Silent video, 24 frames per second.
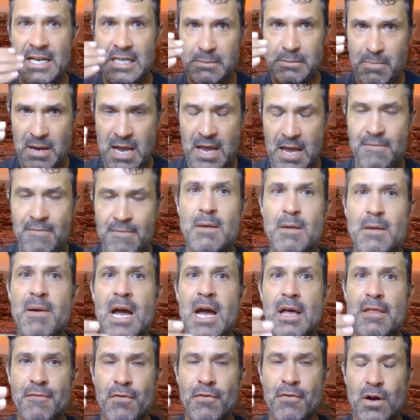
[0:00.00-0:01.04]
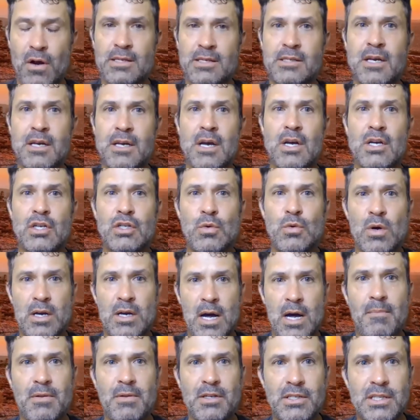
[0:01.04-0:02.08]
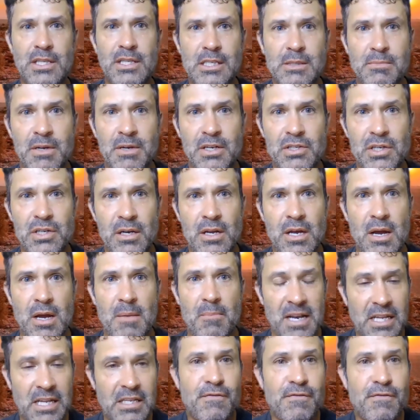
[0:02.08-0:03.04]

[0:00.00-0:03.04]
and he's paving a path for us to accomplish this mission,